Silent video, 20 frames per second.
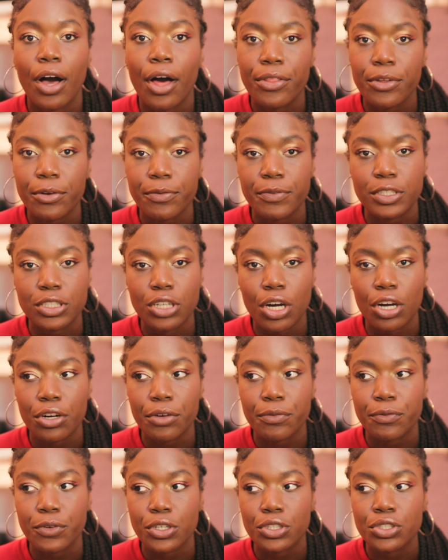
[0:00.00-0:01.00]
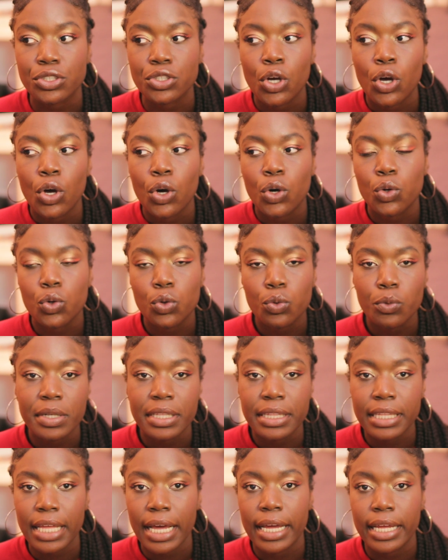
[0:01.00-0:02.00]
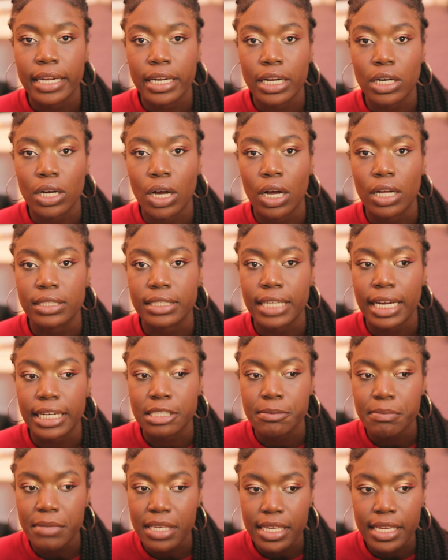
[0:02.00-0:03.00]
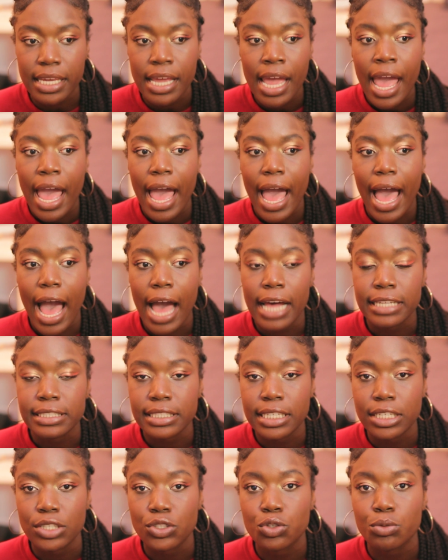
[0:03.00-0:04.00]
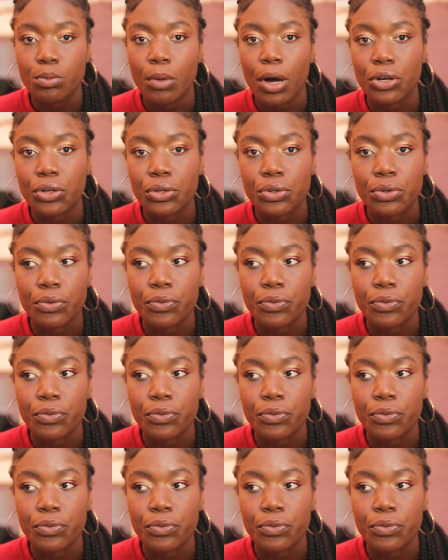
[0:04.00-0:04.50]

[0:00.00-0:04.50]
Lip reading: other photographers who would then contact me asking to model